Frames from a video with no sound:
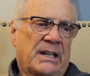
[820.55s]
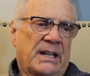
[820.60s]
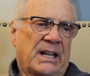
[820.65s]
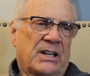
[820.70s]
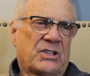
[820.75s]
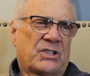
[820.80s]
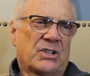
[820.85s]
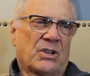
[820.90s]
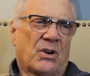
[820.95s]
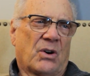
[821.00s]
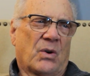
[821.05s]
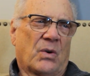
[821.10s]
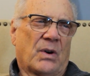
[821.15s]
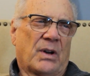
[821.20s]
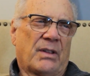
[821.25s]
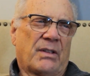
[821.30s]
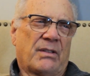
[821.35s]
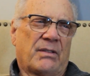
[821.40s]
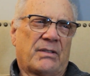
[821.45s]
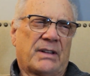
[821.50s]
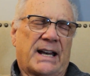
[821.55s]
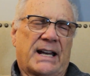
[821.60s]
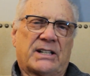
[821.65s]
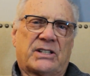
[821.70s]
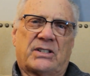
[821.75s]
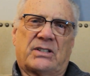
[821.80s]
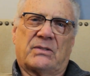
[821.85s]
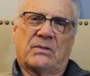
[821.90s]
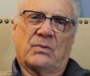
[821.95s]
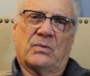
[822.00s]
And so
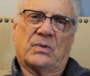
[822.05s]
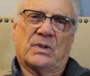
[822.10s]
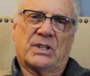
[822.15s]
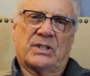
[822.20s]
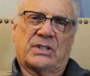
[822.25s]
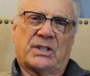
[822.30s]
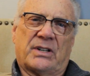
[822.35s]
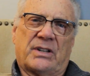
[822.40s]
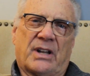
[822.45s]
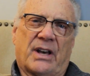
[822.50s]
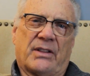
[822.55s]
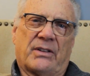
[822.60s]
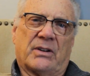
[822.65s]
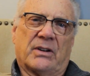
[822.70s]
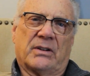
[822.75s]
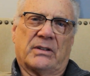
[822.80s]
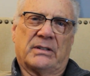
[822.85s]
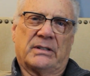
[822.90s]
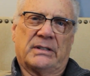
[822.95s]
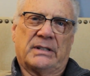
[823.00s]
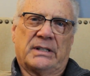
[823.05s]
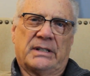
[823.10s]
that was another